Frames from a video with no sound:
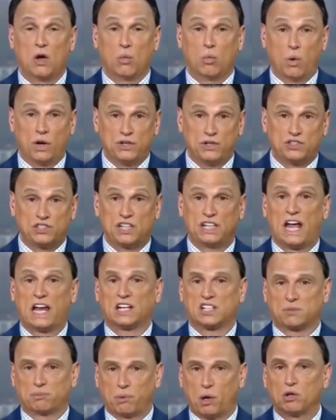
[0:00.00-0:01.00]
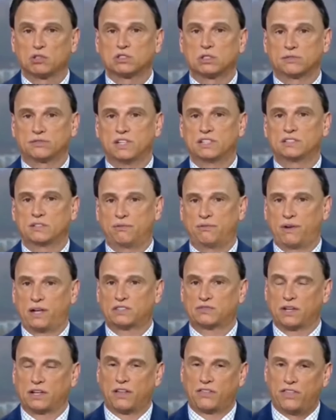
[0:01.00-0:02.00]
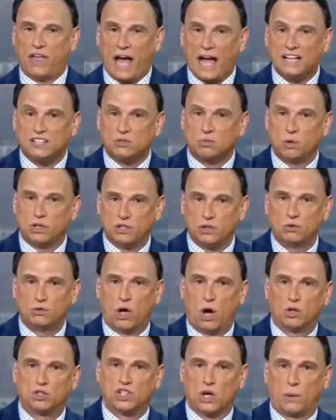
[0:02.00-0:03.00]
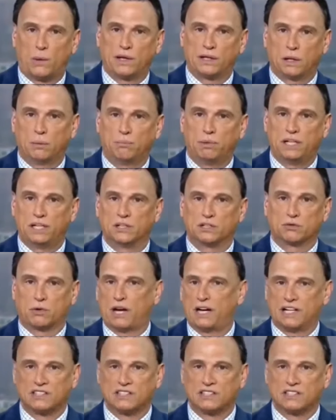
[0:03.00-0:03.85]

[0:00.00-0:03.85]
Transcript: when you see that explosiveness defensively, that's when you know Joel Embiid is right.